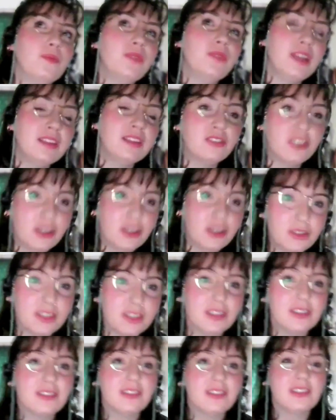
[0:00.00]
the
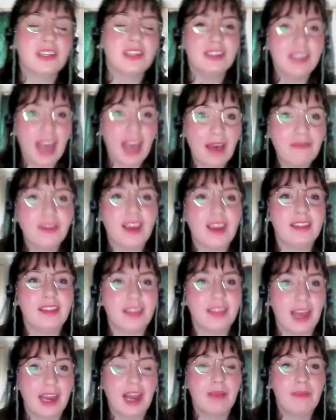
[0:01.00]
institutions to navigate
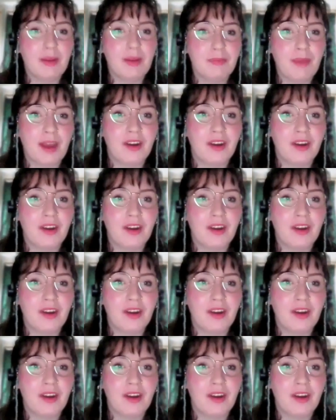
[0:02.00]
that a bit